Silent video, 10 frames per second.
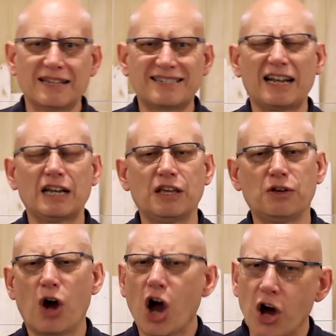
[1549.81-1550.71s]
and suddenly
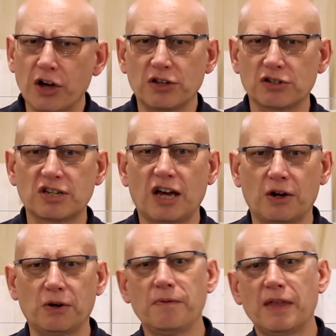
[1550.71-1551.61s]
you hurt your
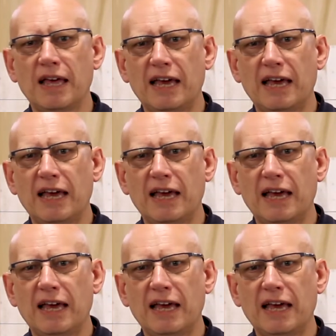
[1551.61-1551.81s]
toe.